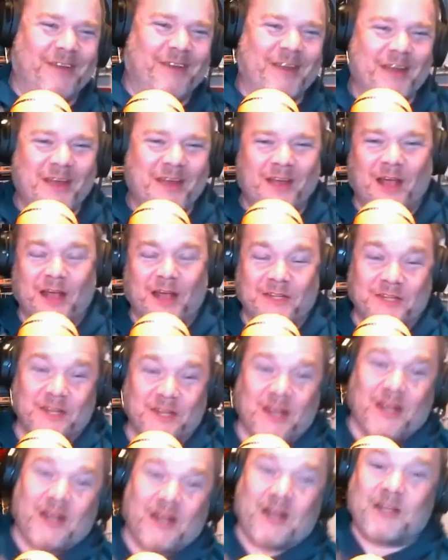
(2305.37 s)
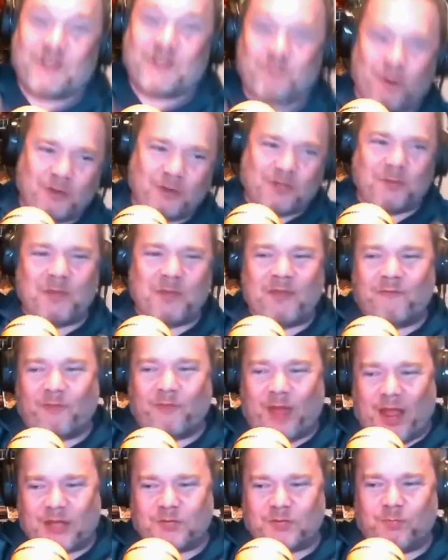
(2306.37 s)
because it is supposed to be
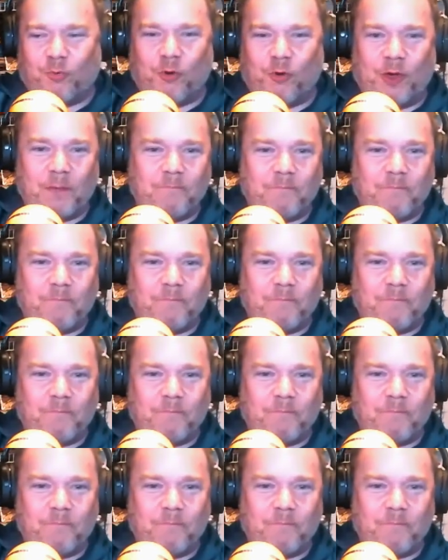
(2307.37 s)
Flashpoint,